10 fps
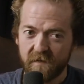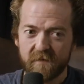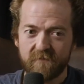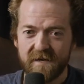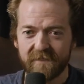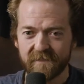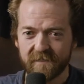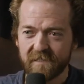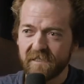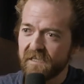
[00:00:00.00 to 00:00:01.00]
Yep. But
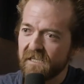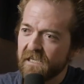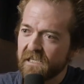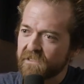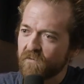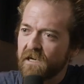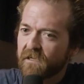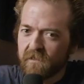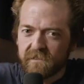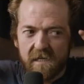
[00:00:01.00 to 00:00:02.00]
mentally, it's
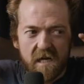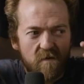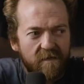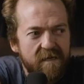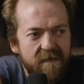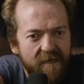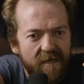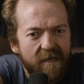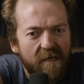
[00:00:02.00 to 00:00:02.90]
great because you go in there,